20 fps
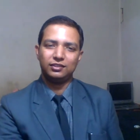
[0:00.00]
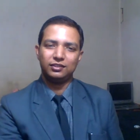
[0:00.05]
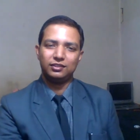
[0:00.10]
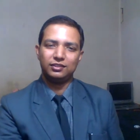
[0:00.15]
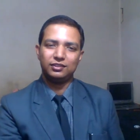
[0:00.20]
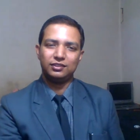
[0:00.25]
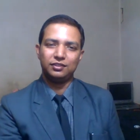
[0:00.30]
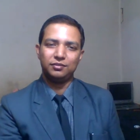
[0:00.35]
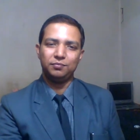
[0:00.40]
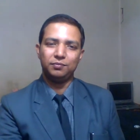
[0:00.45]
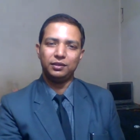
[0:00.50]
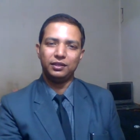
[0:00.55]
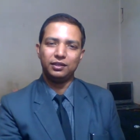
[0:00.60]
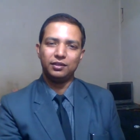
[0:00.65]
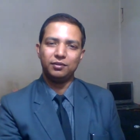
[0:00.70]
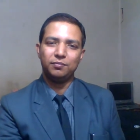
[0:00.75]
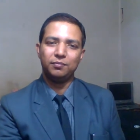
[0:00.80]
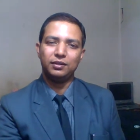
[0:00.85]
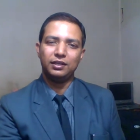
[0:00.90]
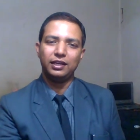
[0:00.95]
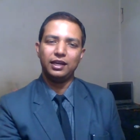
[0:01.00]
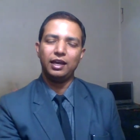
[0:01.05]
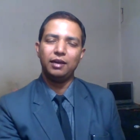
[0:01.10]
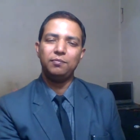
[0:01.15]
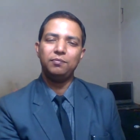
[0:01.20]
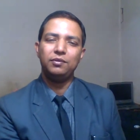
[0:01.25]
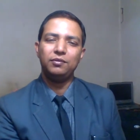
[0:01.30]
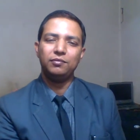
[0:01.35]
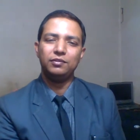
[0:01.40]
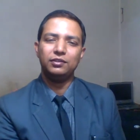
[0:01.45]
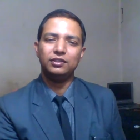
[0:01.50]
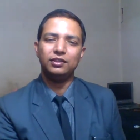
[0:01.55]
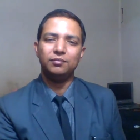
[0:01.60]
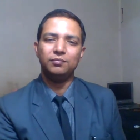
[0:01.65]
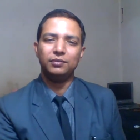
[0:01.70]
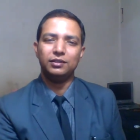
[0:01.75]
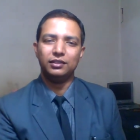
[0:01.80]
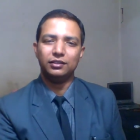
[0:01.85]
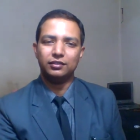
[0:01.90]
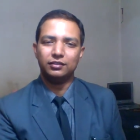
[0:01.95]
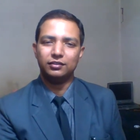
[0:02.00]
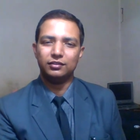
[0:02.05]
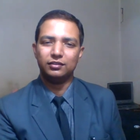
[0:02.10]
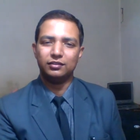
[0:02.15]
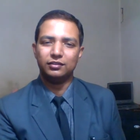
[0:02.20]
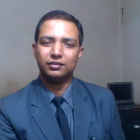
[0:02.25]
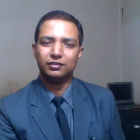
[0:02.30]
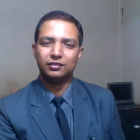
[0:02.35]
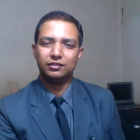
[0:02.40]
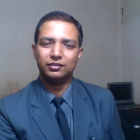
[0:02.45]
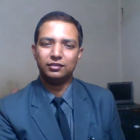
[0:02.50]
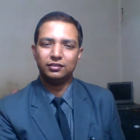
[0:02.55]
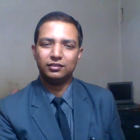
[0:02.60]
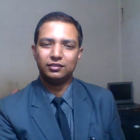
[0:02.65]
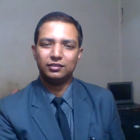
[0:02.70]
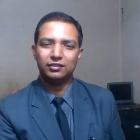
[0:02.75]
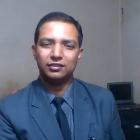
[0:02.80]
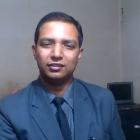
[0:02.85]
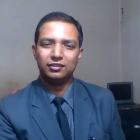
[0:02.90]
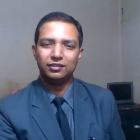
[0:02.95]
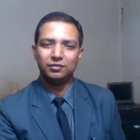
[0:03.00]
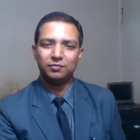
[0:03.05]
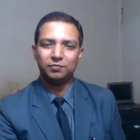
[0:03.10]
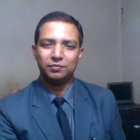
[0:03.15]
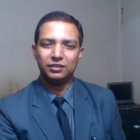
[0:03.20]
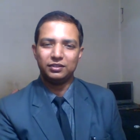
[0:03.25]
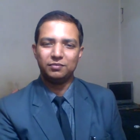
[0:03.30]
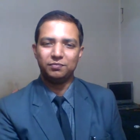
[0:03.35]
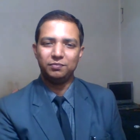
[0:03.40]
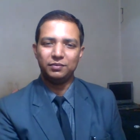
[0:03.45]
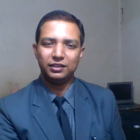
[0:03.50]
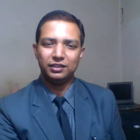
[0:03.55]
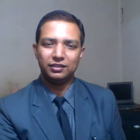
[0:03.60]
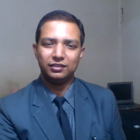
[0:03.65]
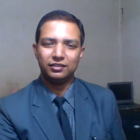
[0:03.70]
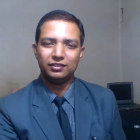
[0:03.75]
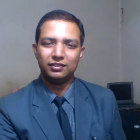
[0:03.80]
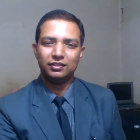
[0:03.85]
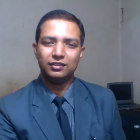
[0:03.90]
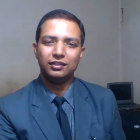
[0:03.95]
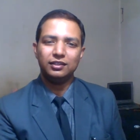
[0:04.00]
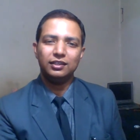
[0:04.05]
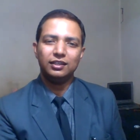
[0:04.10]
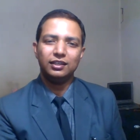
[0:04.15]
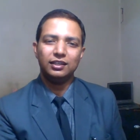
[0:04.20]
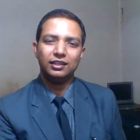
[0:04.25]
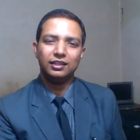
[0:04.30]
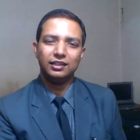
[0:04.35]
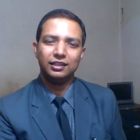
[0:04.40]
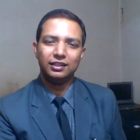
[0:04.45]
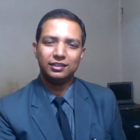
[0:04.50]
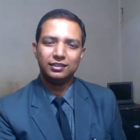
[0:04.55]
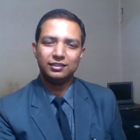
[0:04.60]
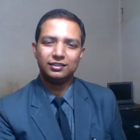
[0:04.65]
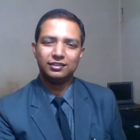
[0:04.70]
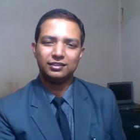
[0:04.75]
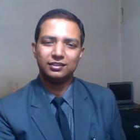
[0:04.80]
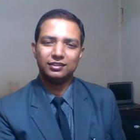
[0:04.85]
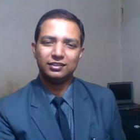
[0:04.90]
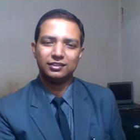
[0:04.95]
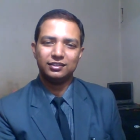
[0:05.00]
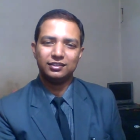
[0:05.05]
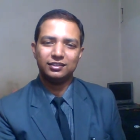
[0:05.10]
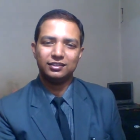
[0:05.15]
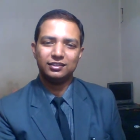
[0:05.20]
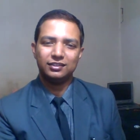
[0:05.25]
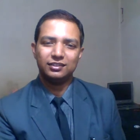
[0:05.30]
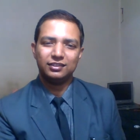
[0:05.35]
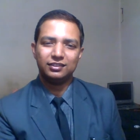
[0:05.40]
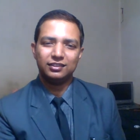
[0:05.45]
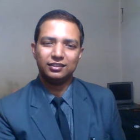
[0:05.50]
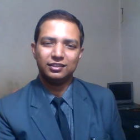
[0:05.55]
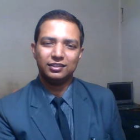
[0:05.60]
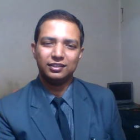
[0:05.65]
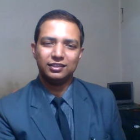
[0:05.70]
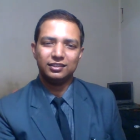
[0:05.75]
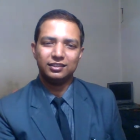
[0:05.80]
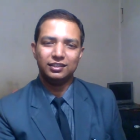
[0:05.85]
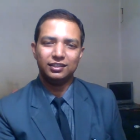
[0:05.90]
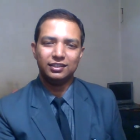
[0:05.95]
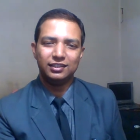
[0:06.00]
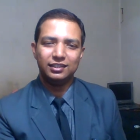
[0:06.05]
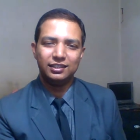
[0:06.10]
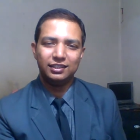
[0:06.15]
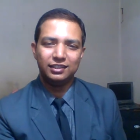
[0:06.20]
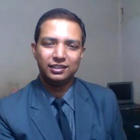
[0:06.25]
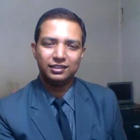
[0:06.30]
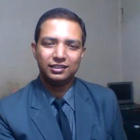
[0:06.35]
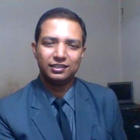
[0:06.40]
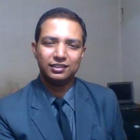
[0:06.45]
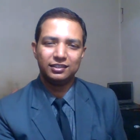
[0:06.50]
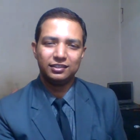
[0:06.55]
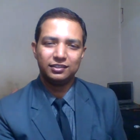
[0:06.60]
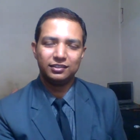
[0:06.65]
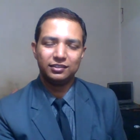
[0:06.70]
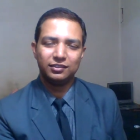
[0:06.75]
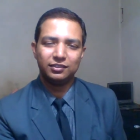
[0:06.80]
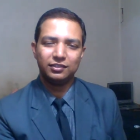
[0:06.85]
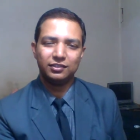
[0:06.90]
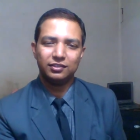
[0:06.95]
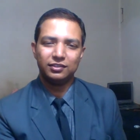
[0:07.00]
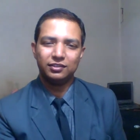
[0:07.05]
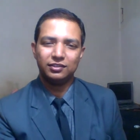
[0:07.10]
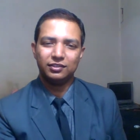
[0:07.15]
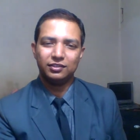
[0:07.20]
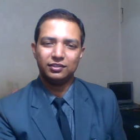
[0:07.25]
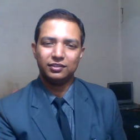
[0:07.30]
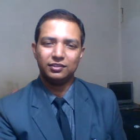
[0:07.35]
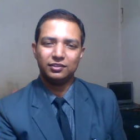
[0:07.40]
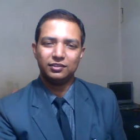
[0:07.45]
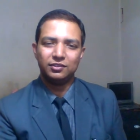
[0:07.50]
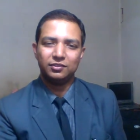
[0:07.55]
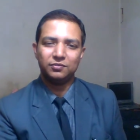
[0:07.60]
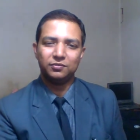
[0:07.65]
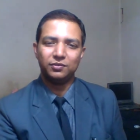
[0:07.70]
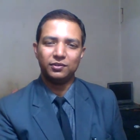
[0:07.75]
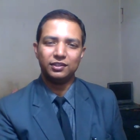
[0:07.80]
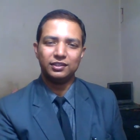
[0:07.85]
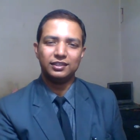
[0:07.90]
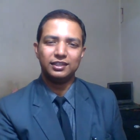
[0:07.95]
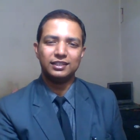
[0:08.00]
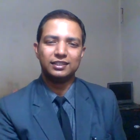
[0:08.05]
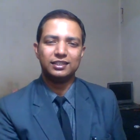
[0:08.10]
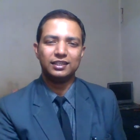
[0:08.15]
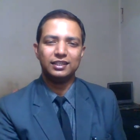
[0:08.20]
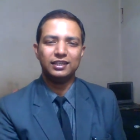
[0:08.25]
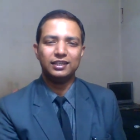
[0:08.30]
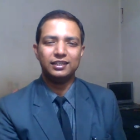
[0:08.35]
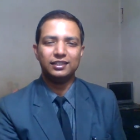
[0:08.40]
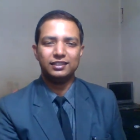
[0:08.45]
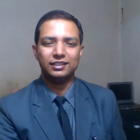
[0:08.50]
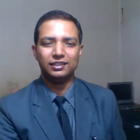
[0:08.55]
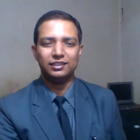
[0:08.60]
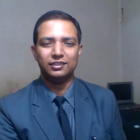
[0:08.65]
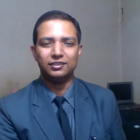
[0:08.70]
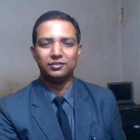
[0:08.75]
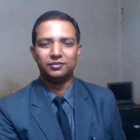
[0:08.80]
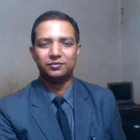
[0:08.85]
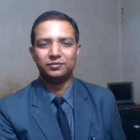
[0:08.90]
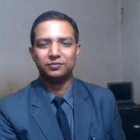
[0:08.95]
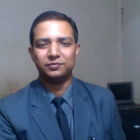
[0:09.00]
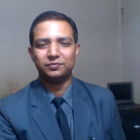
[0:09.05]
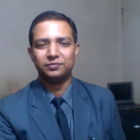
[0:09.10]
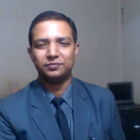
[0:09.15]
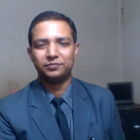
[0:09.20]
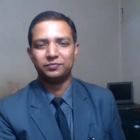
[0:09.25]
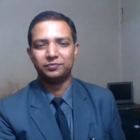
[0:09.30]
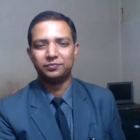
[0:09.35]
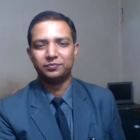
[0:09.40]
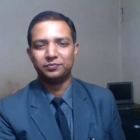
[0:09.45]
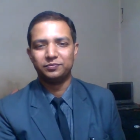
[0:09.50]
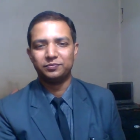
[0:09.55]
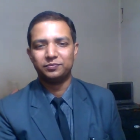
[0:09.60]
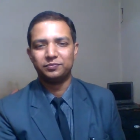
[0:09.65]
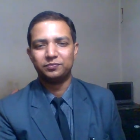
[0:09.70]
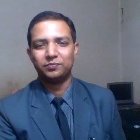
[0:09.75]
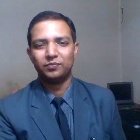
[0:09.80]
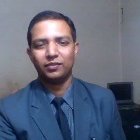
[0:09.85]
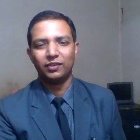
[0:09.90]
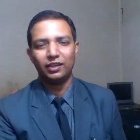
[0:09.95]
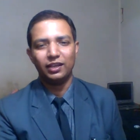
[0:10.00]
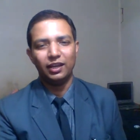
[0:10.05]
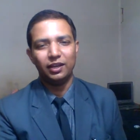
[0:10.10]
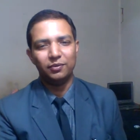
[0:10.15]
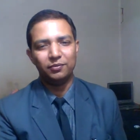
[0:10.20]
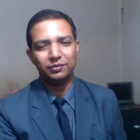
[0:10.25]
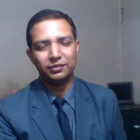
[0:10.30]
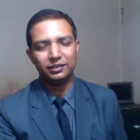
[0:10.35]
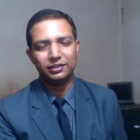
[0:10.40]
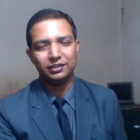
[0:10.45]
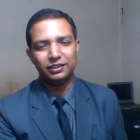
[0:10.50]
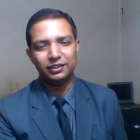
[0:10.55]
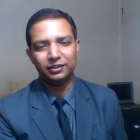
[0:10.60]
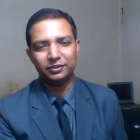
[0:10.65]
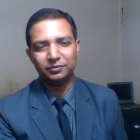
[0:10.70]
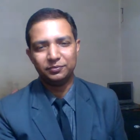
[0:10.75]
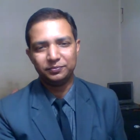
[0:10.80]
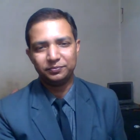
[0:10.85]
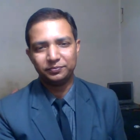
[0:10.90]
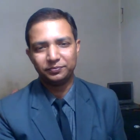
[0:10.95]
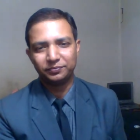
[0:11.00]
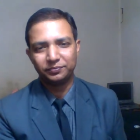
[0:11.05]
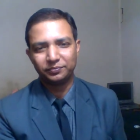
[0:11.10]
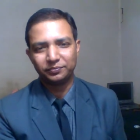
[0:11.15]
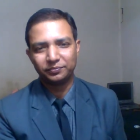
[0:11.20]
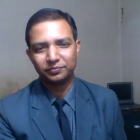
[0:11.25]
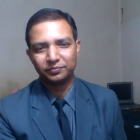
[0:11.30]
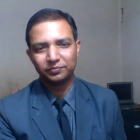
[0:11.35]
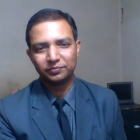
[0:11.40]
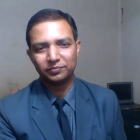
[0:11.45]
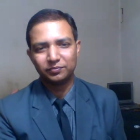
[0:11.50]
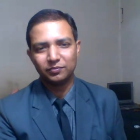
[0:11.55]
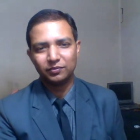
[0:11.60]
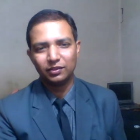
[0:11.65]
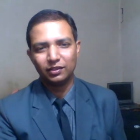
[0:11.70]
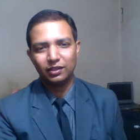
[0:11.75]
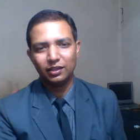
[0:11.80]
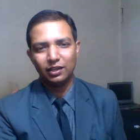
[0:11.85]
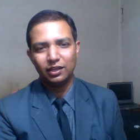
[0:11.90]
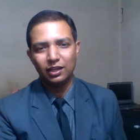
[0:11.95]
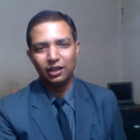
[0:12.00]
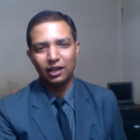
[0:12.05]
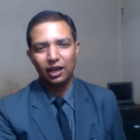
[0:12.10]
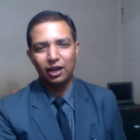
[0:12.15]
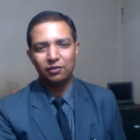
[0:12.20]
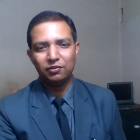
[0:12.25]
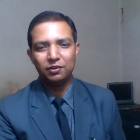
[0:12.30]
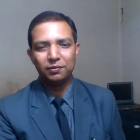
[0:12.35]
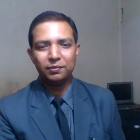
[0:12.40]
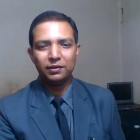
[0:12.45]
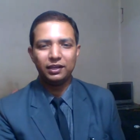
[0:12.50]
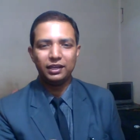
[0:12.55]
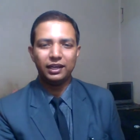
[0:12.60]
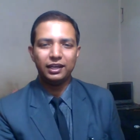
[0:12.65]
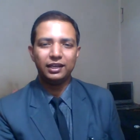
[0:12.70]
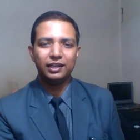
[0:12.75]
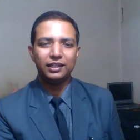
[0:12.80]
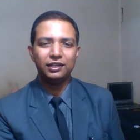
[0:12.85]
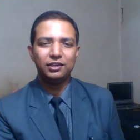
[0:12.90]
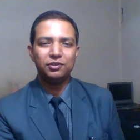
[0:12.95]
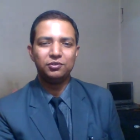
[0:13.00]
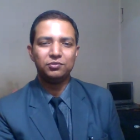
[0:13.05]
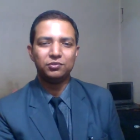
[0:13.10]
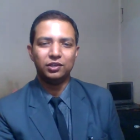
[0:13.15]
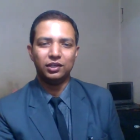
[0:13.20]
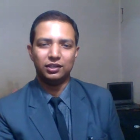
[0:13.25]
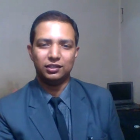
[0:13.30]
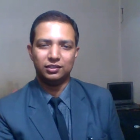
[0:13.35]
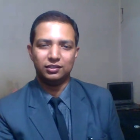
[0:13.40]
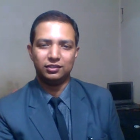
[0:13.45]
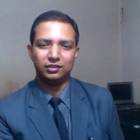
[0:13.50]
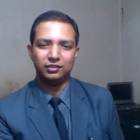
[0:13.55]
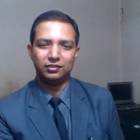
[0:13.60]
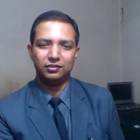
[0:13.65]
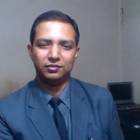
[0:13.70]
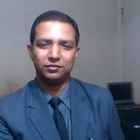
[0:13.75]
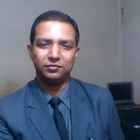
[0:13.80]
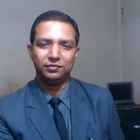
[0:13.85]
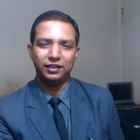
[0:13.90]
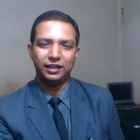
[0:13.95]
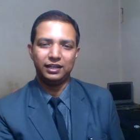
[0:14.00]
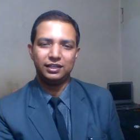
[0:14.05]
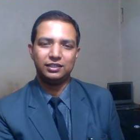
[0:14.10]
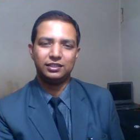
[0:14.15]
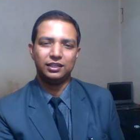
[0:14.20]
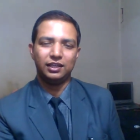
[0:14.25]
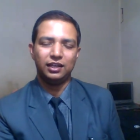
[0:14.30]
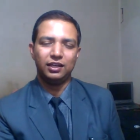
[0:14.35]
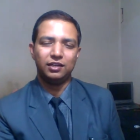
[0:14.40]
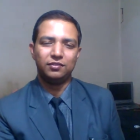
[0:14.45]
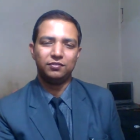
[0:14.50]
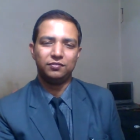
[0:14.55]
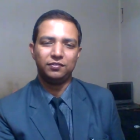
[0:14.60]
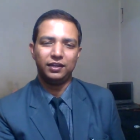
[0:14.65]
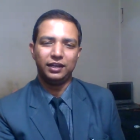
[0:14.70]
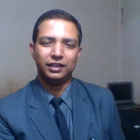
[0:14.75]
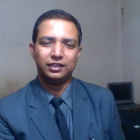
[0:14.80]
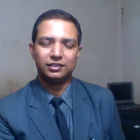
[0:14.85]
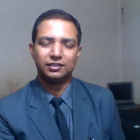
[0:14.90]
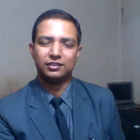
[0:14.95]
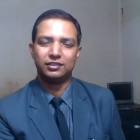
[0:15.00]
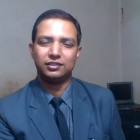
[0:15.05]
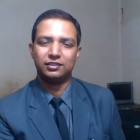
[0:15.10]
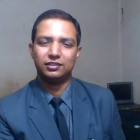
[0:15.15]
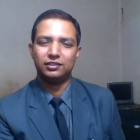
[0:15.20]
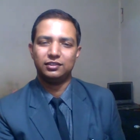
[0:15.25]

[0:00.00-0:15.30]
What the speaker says: she becomes unhappy with the mirror, but mirror is the need for that lady every day. However angry you are, facts are facts.